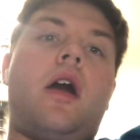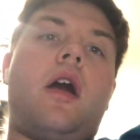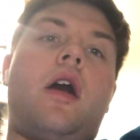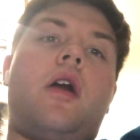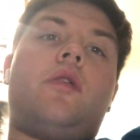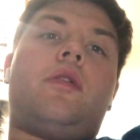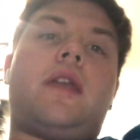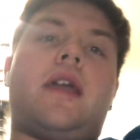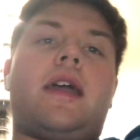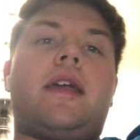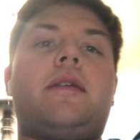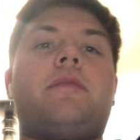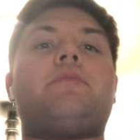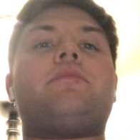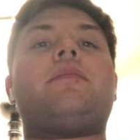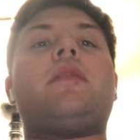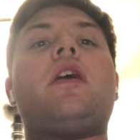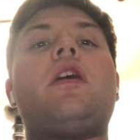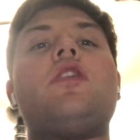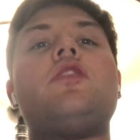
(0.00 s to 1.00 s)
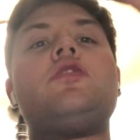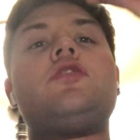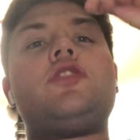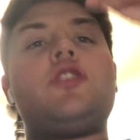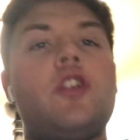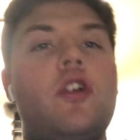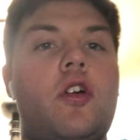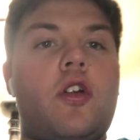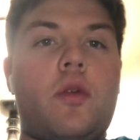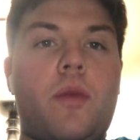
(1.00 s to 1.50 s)
Okay,
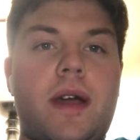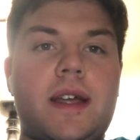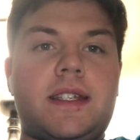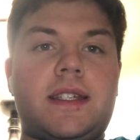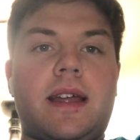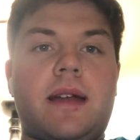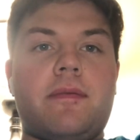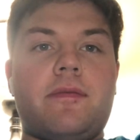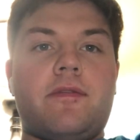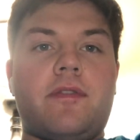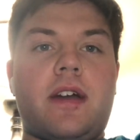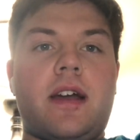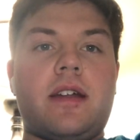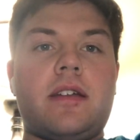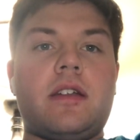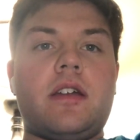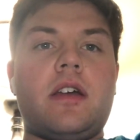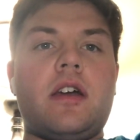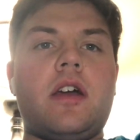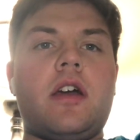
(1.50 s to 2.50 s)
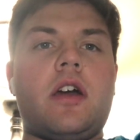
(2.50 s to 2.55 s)
so you're a West Ham fan